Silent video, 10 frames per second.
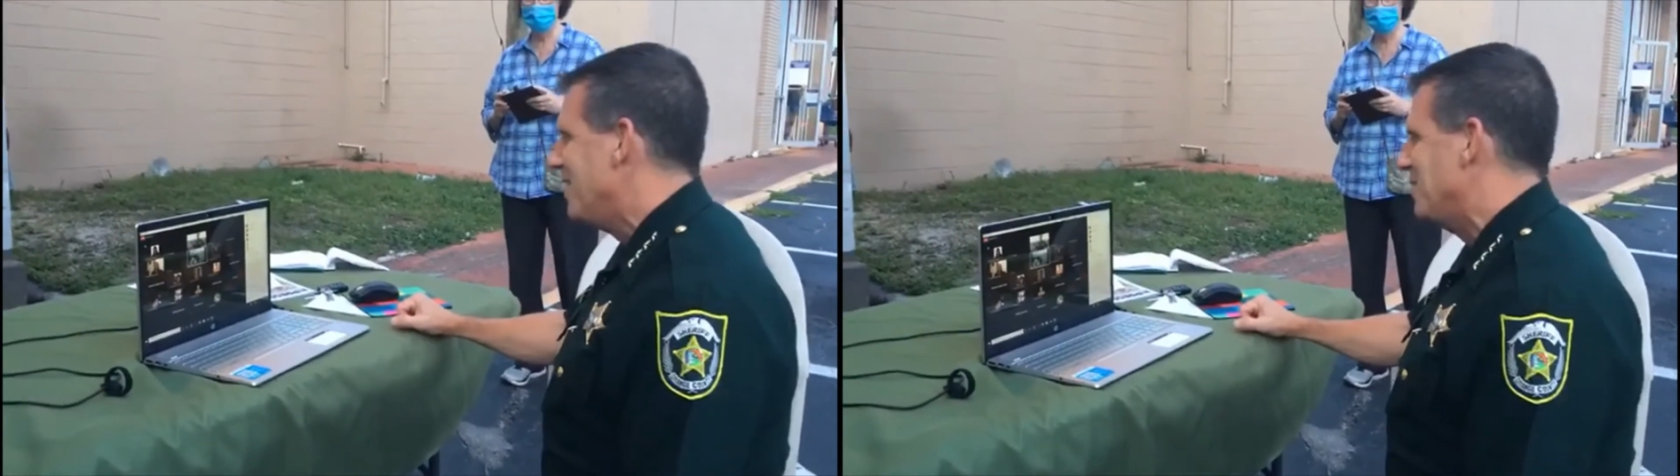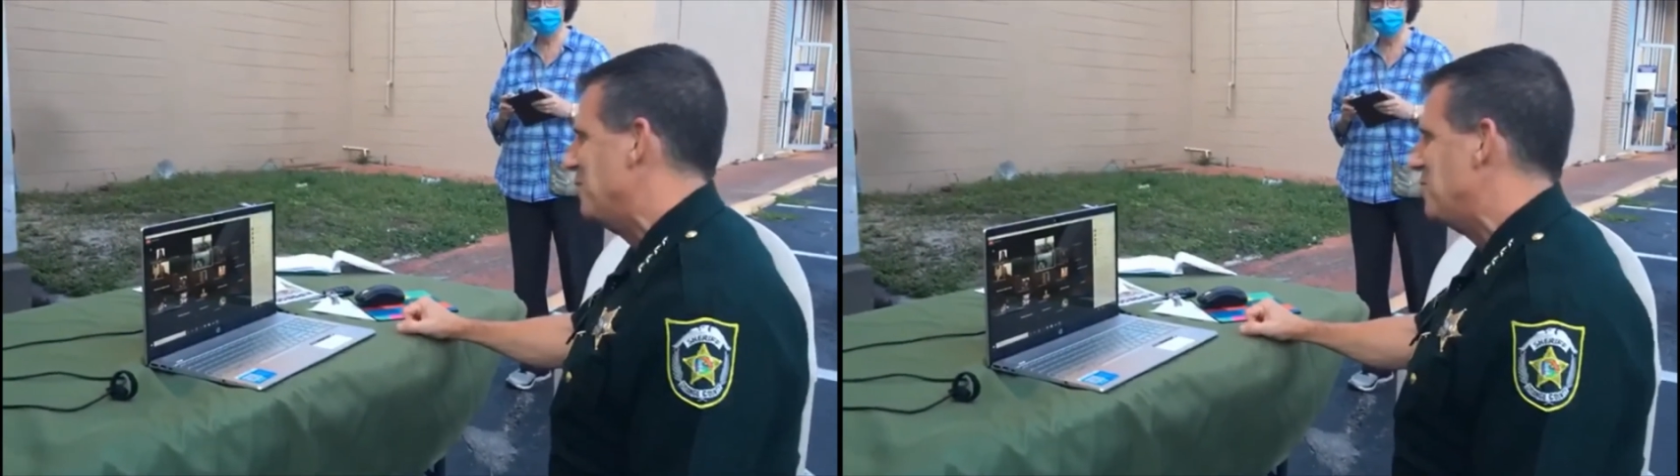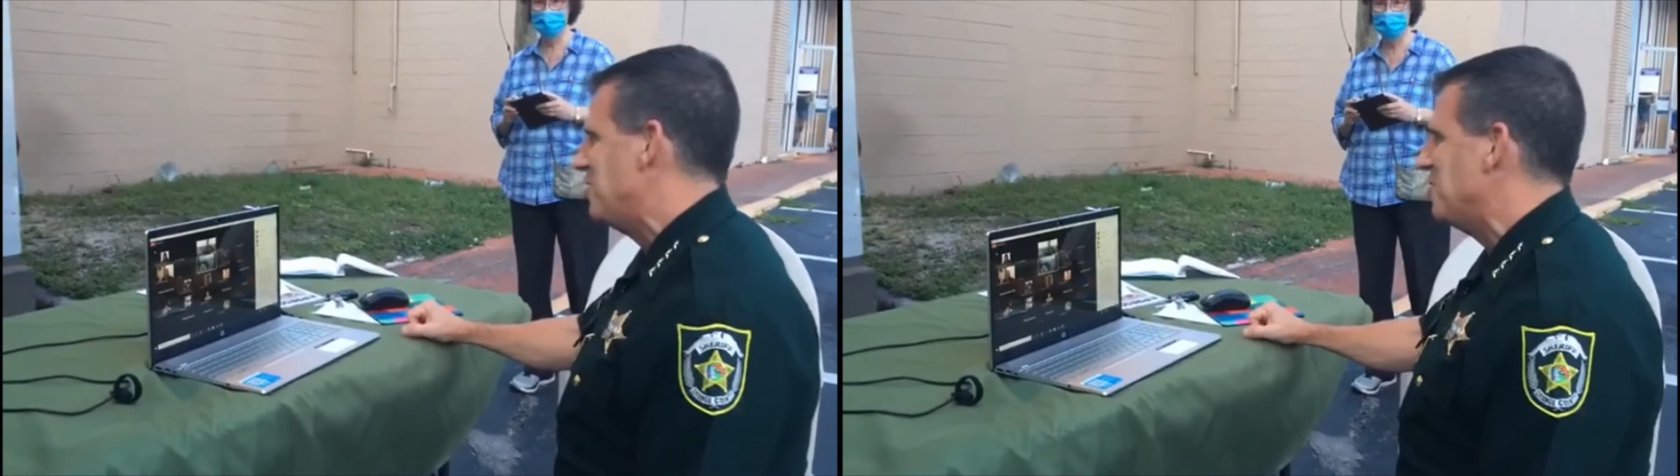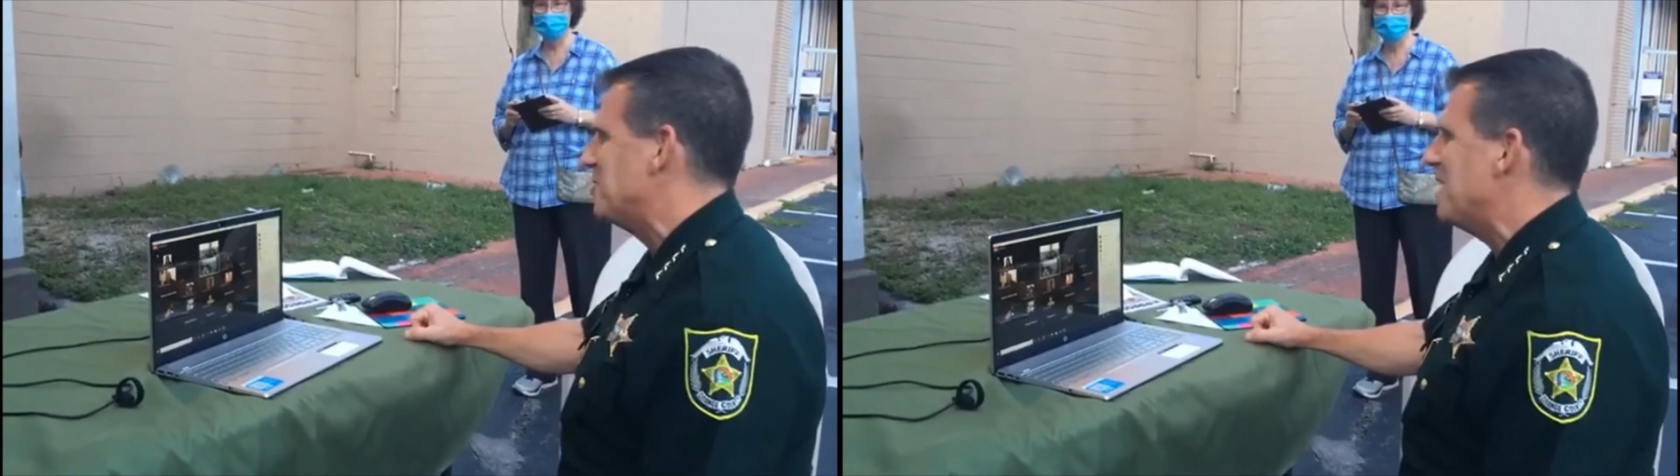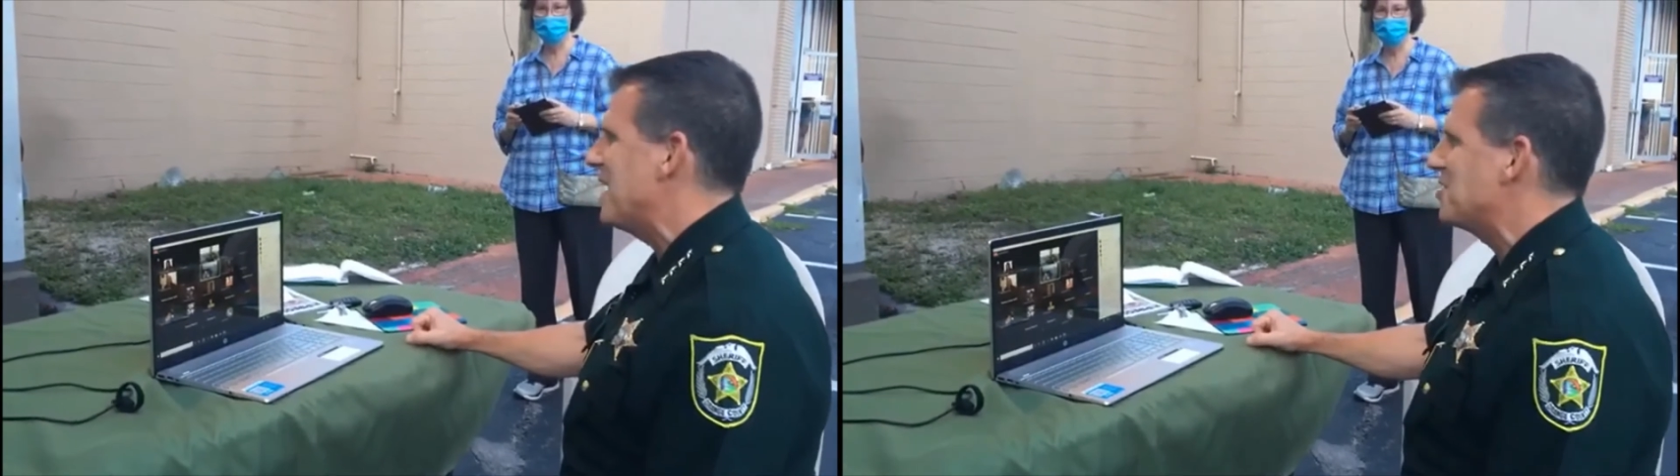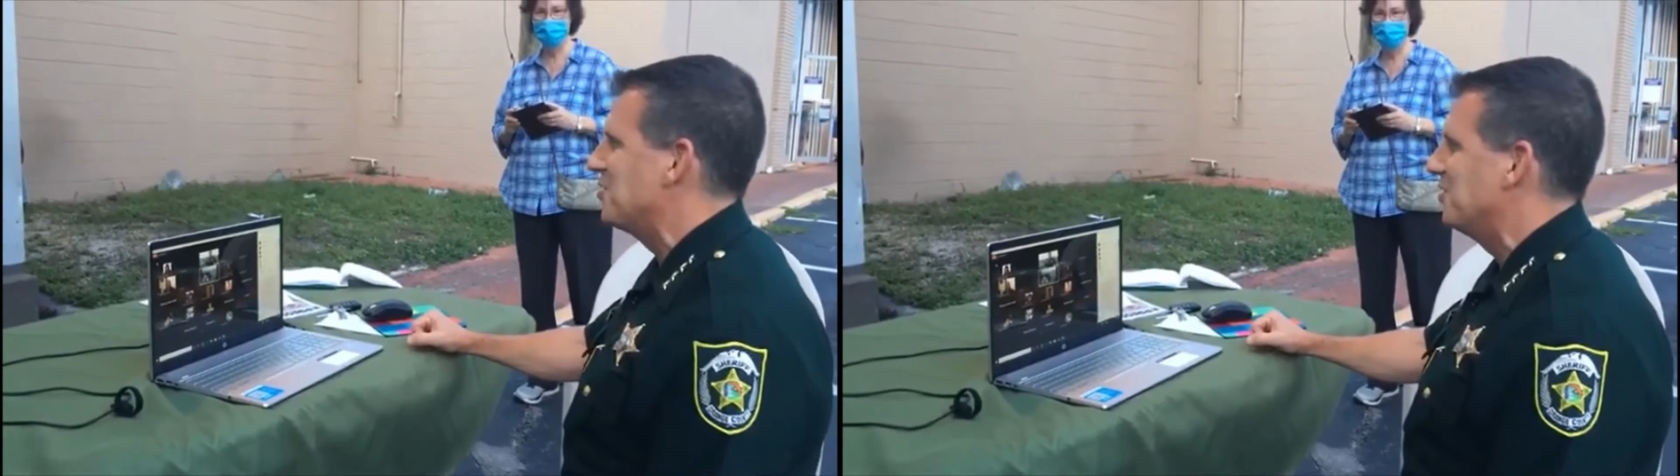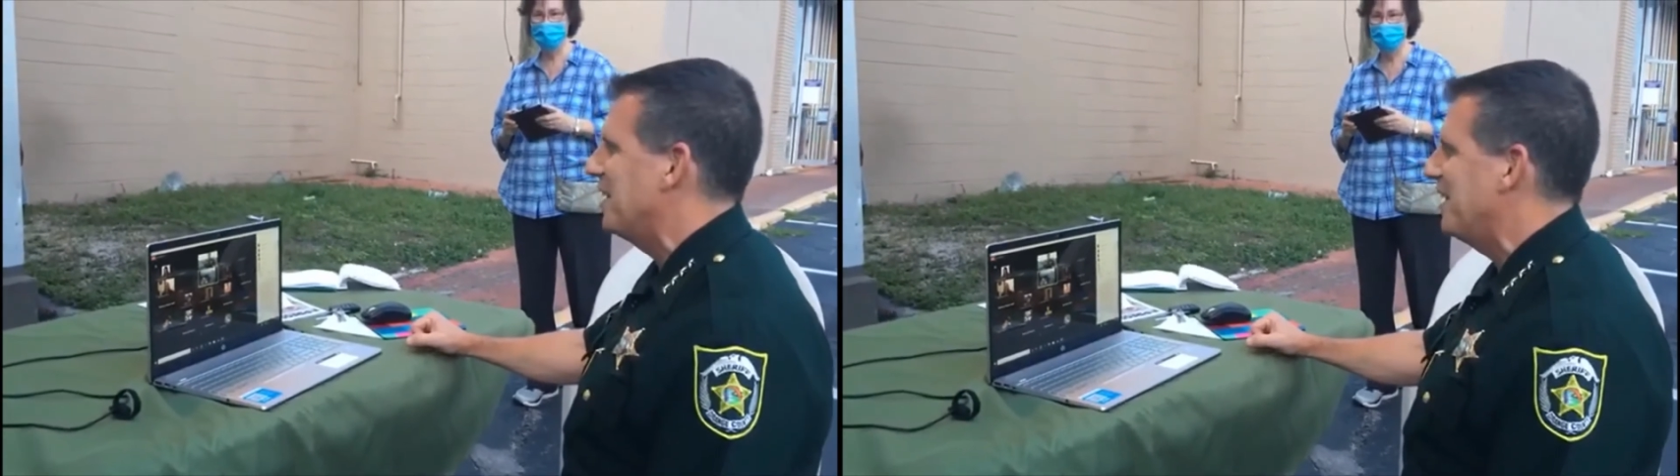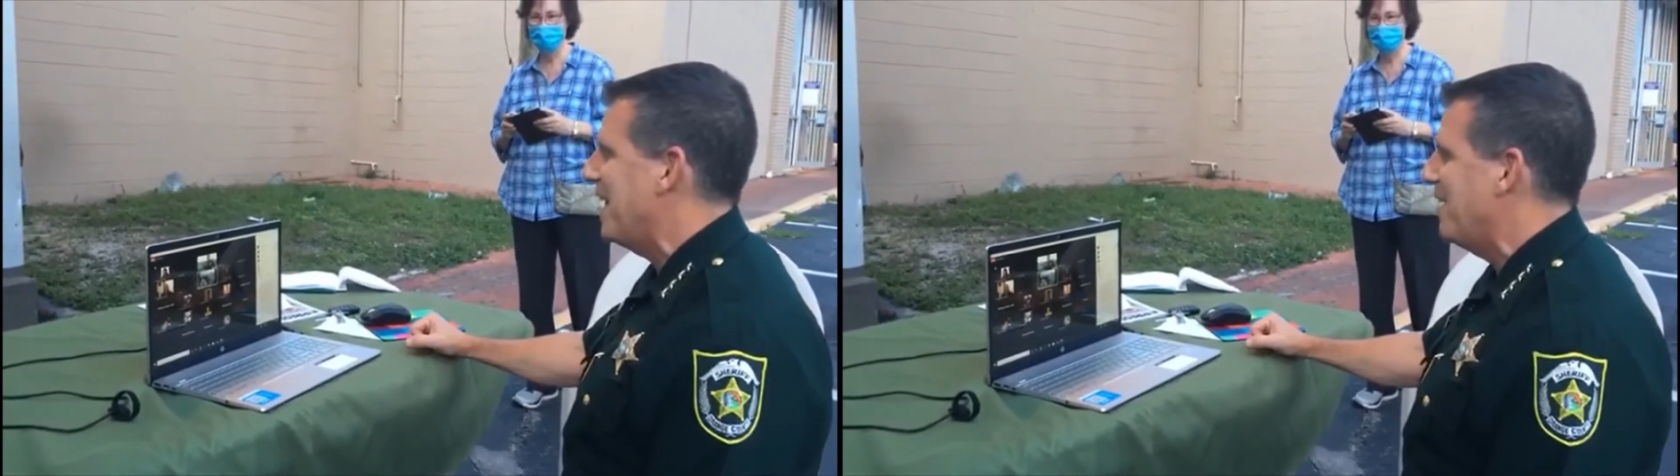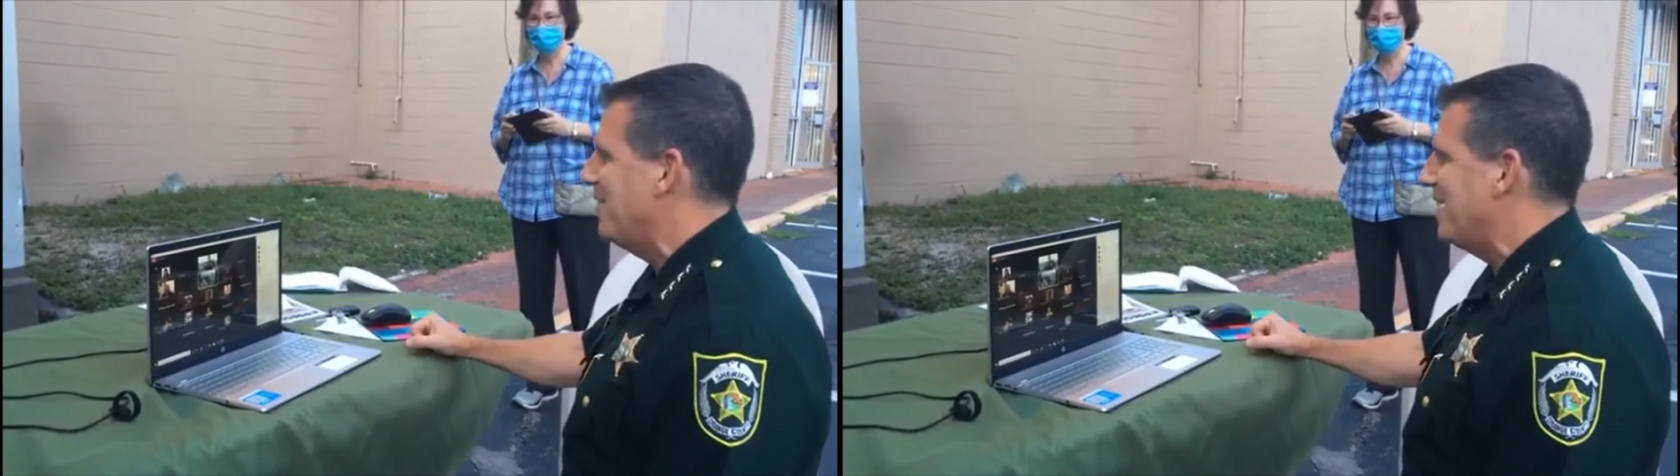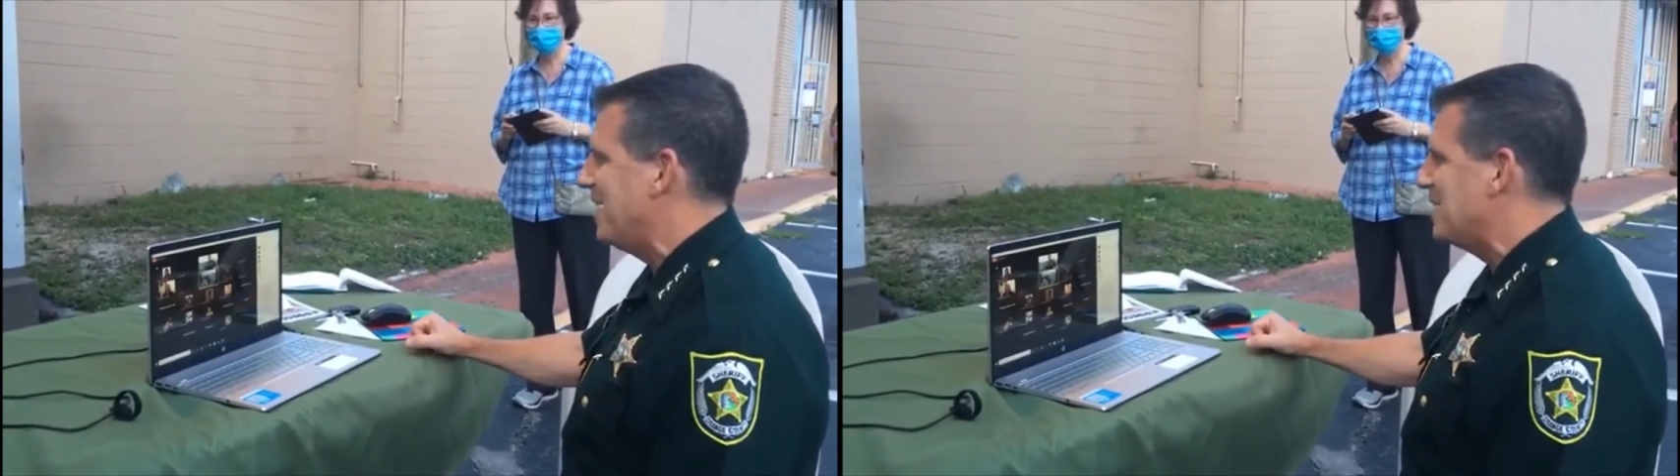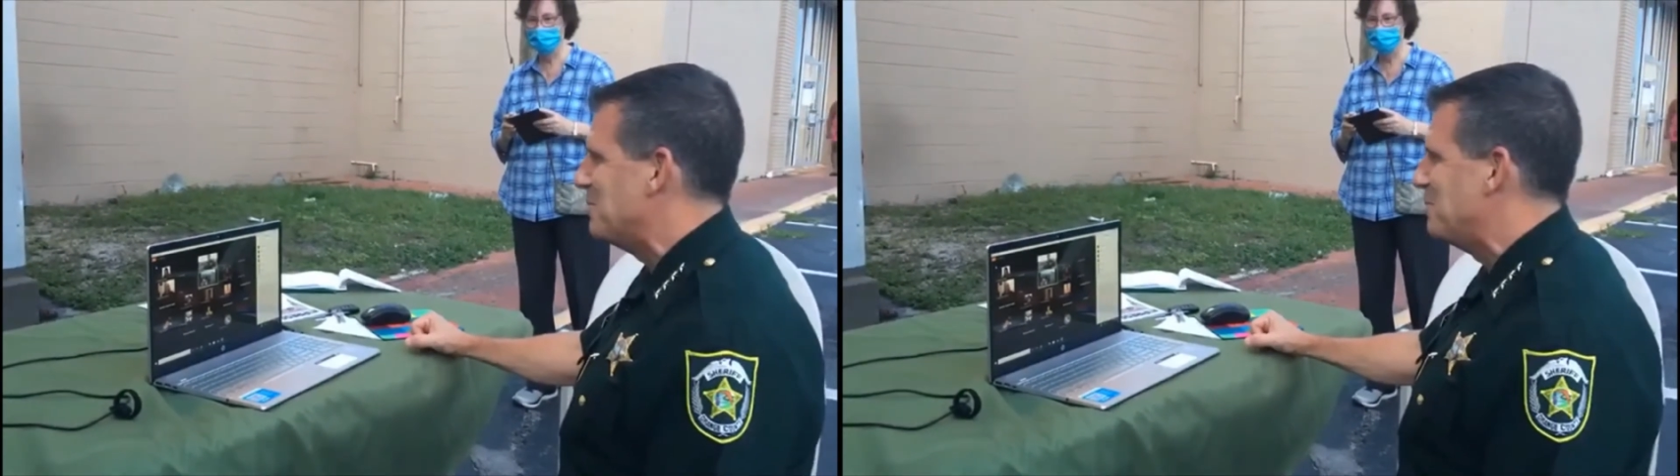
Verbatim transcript: So this year's National Night Out has